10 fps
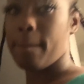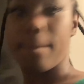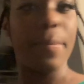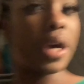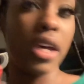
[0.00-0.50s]

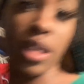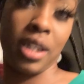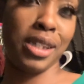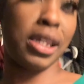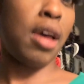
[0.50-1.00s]

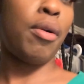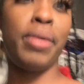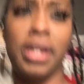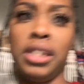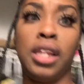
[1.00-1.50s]
Because
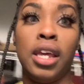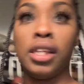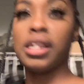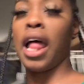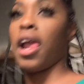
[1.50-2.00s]
what is
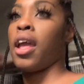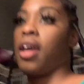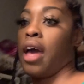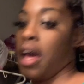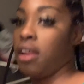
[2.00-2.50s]
these? Like,
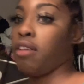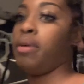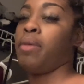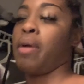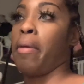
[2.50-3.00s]
I love being
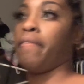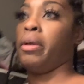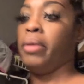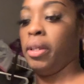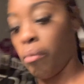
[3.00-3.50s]
around my
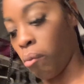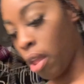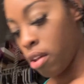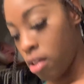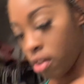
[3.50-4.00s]
family.
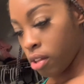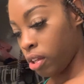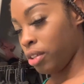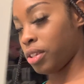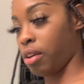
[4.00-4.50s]

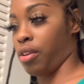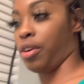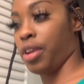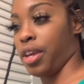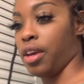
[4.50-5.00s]
So there
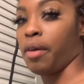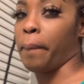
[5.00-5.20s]
you go.